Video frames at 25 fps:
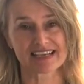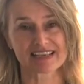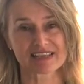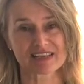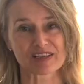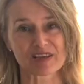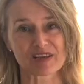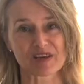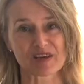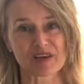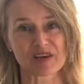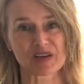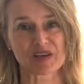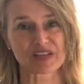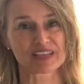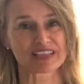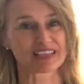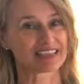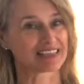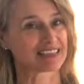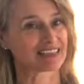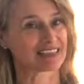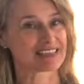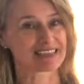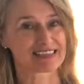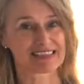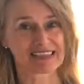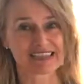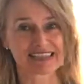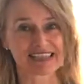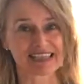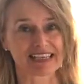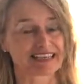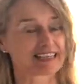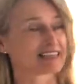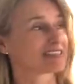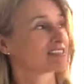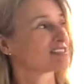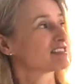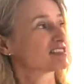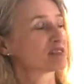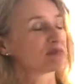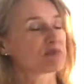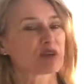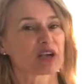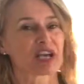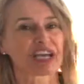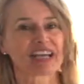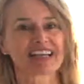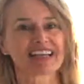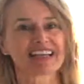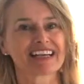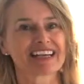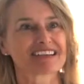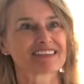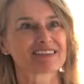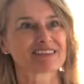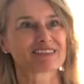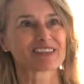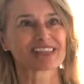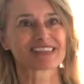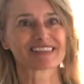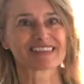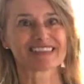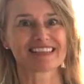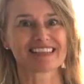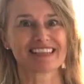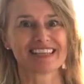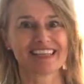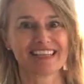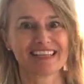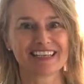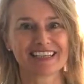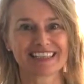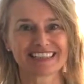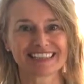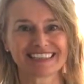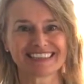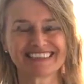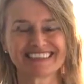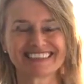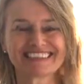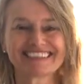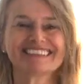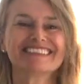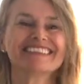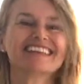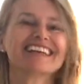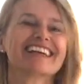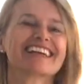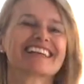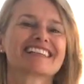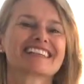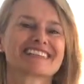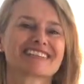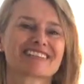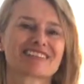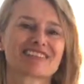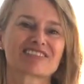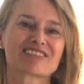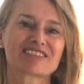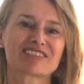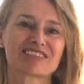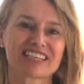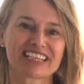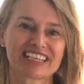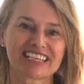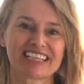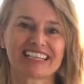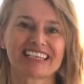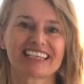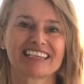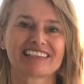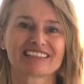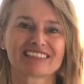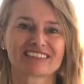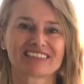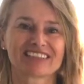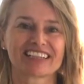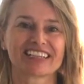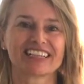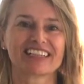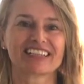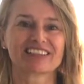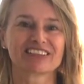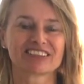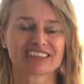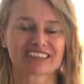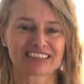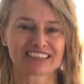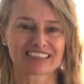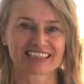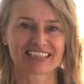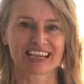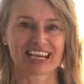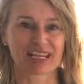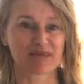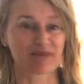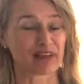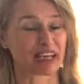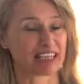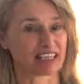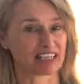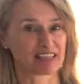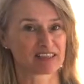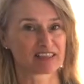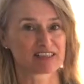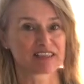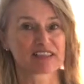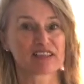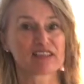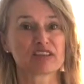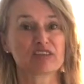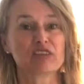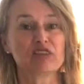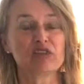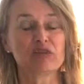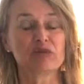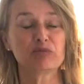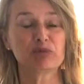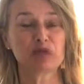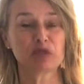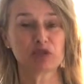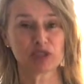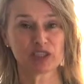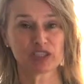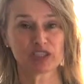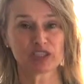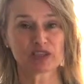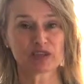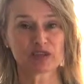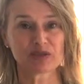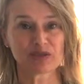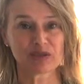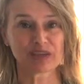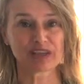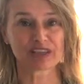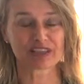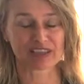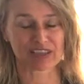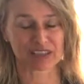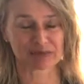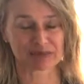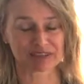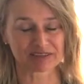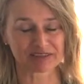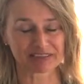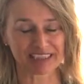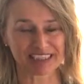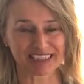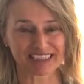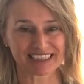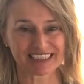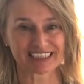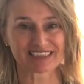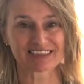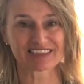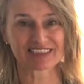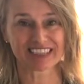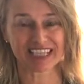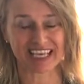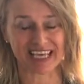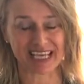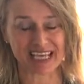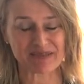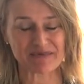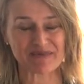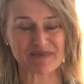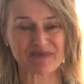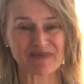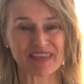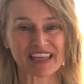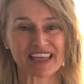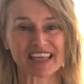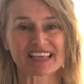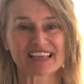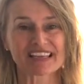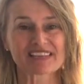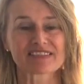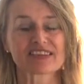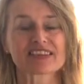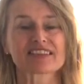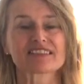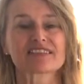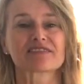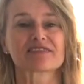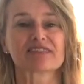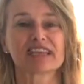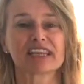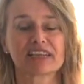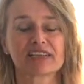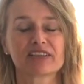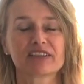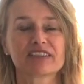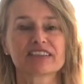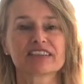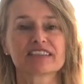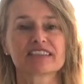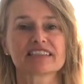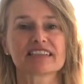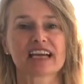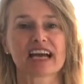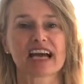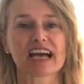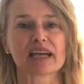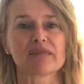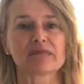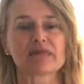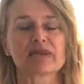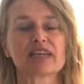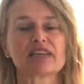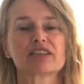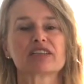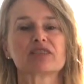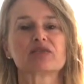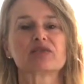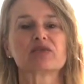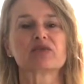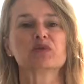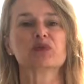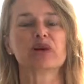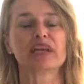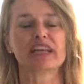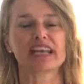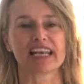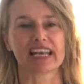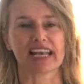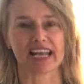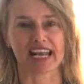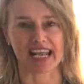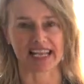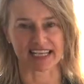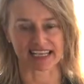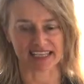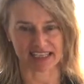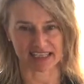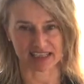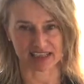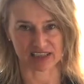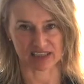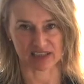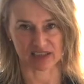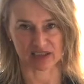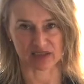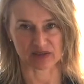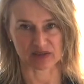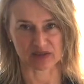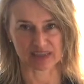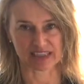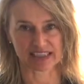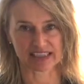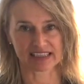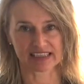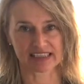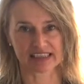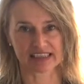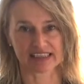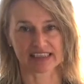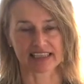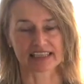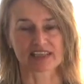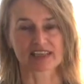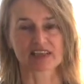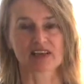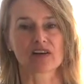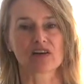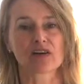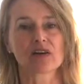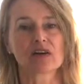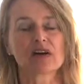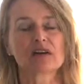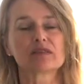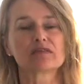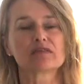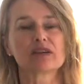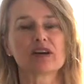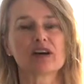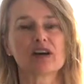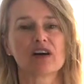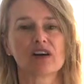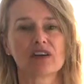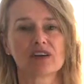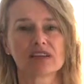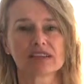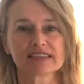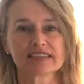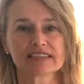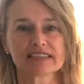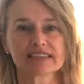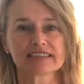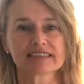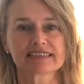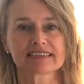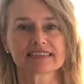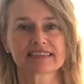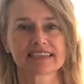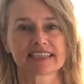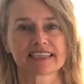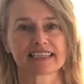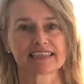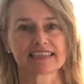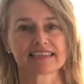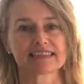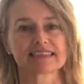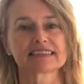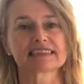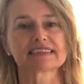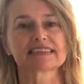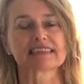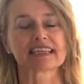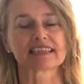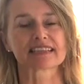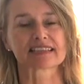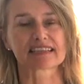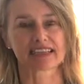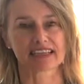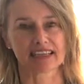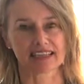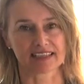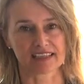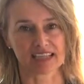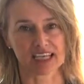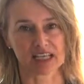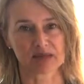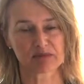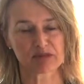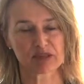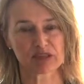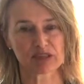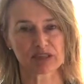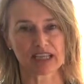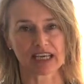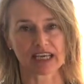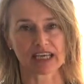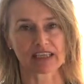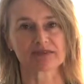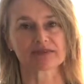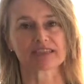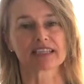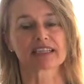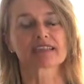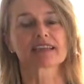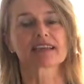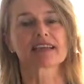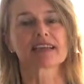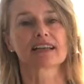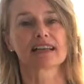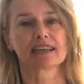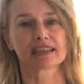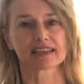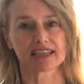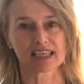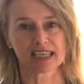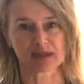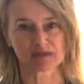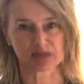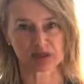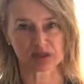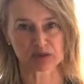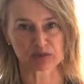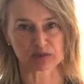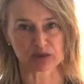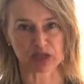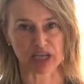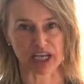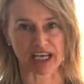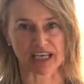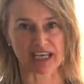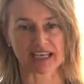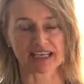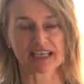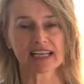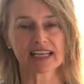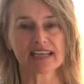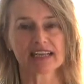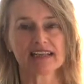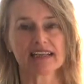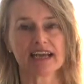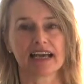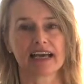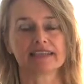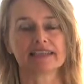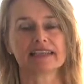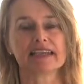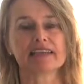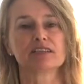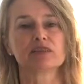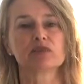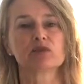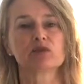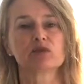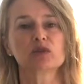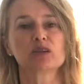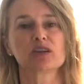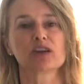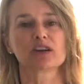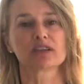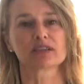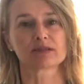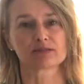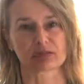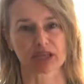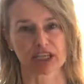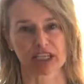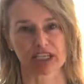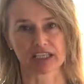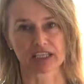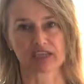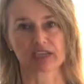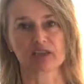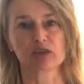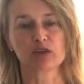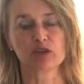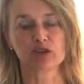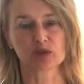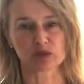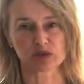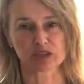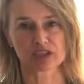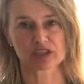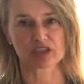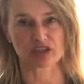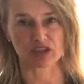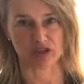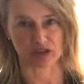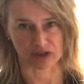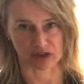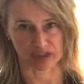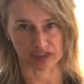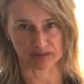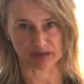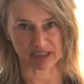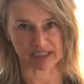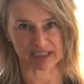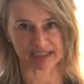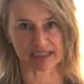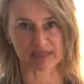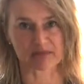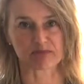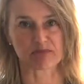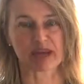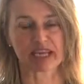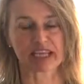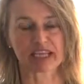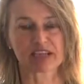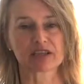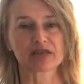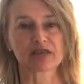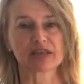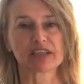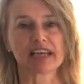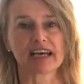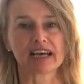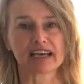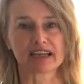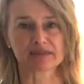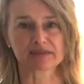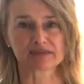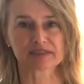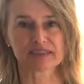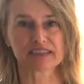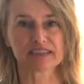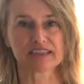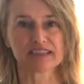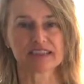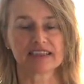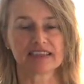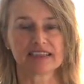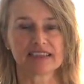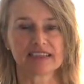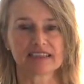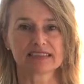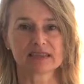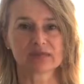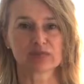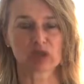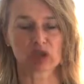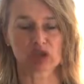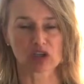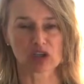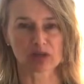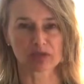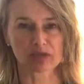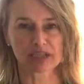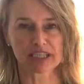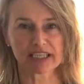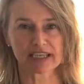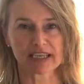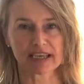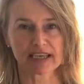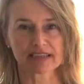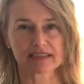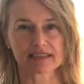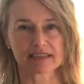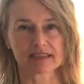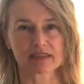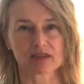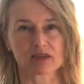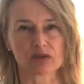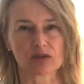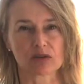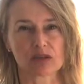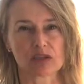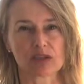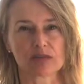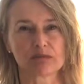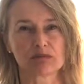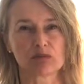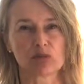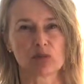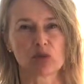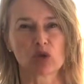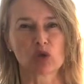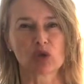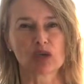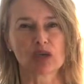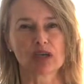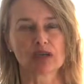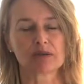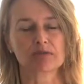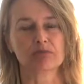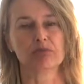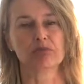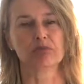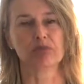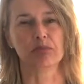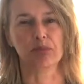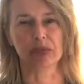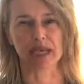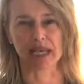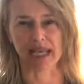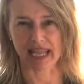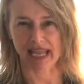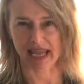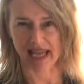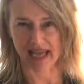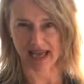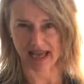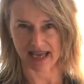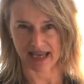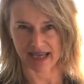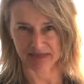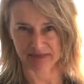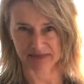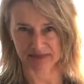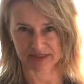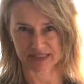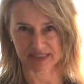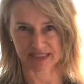So seeing that it's spring, as you can see here, it's a really good time, and it's the new moon too on top of it today. So it's a really good time to let go. Let go of all these things that clutter up your life, that clutter up your brain, and that do not bring you joy, but that make your life either more complicated or more blah.